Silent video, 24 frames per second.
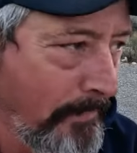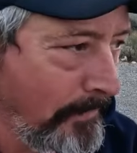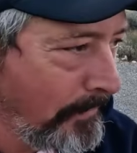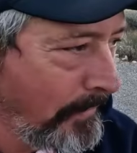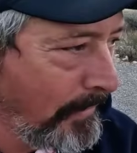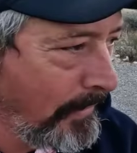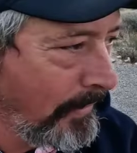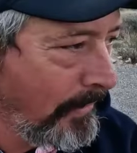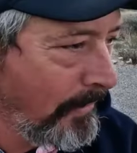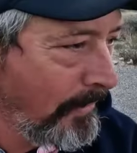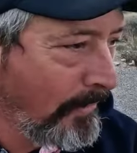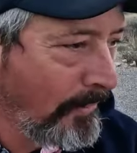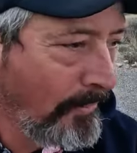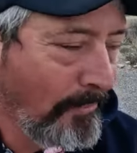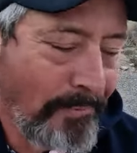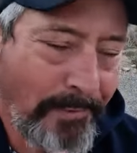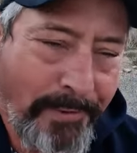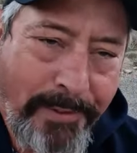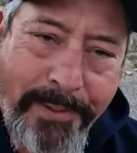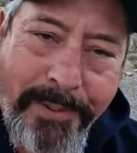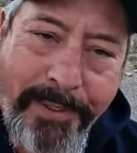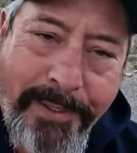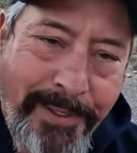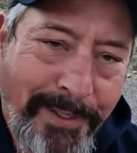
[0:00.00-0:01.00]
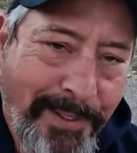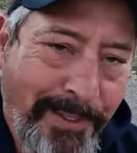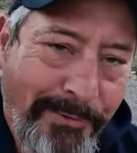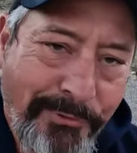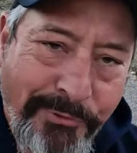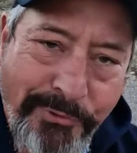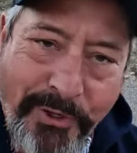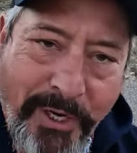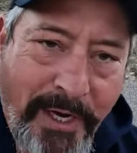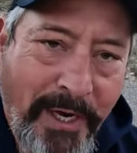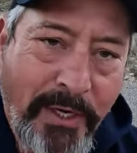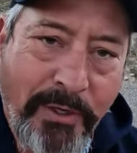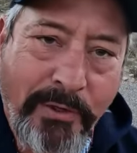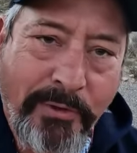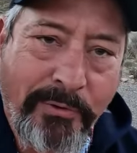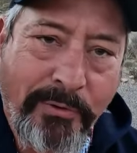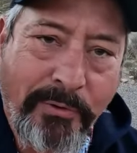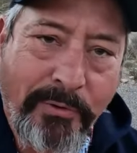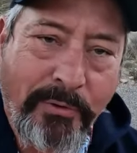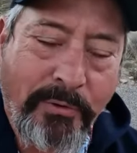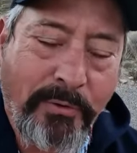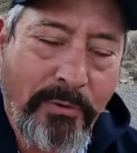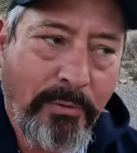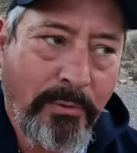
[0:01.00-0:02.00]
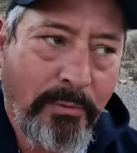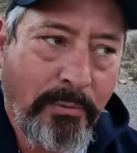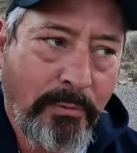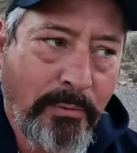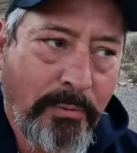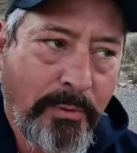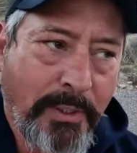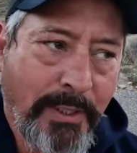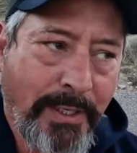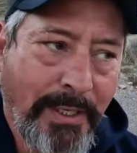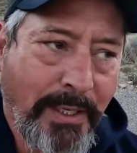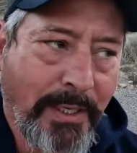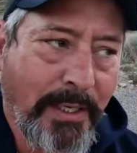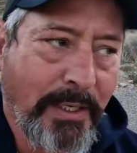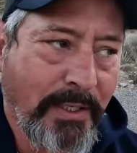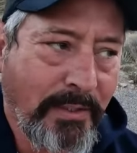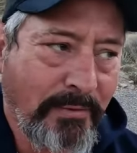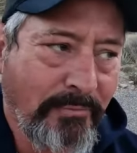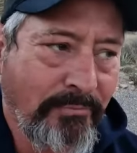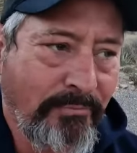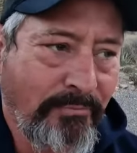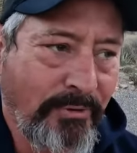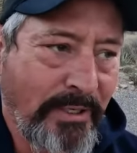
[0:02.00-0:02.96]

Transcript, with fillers: the only detractor that I can